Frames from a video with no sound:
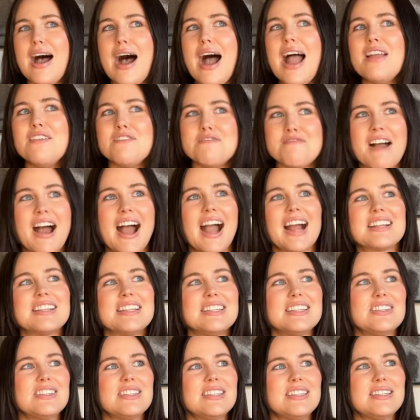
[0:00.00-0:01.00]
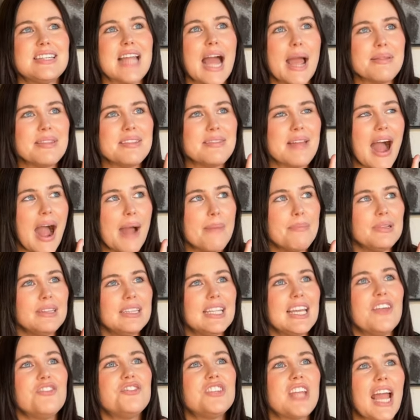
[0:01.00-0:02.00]
In fact, I, I
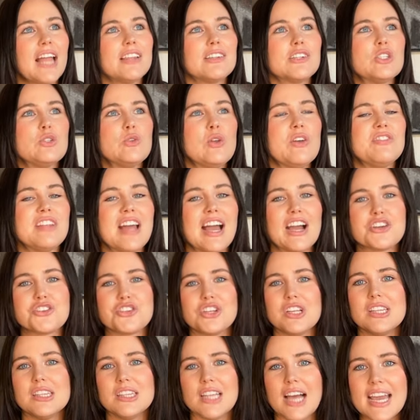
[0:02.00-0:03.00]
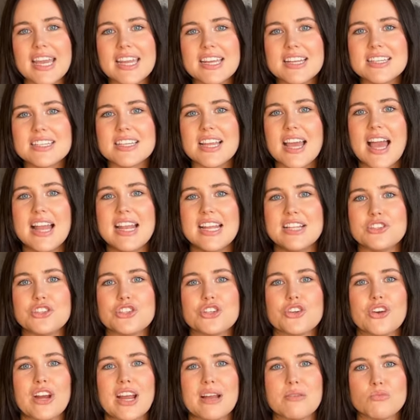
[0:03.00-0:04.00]
believe Taylor Swift actually liked an
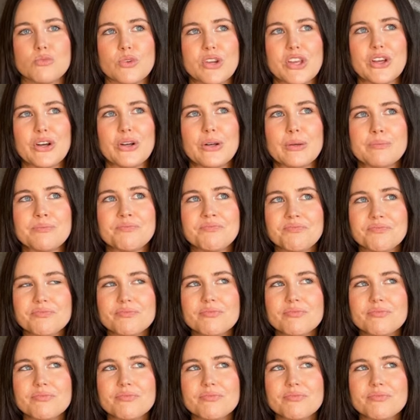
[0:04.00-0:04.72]
Instagram reel